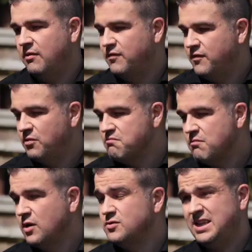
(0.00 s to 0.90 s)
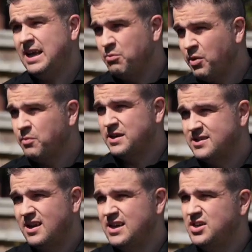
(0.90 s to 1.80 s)
for most heat pump
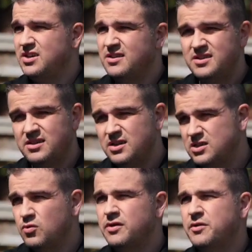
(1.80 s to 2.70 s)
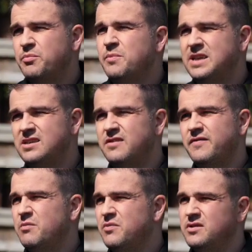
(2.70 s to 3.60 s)
installations, it's all under permitted
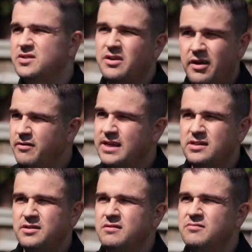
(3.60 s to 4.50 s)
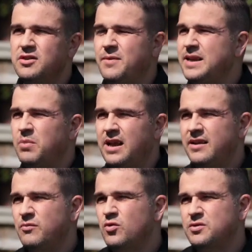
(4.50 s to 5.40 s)
development, so no need to do any
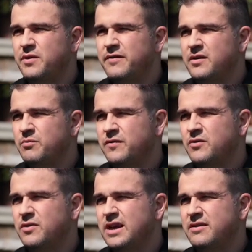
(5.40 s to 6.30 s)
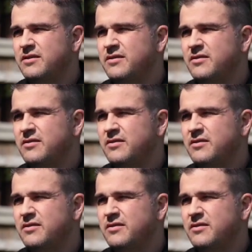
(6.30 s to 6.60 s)
planning whatsoever beforehand.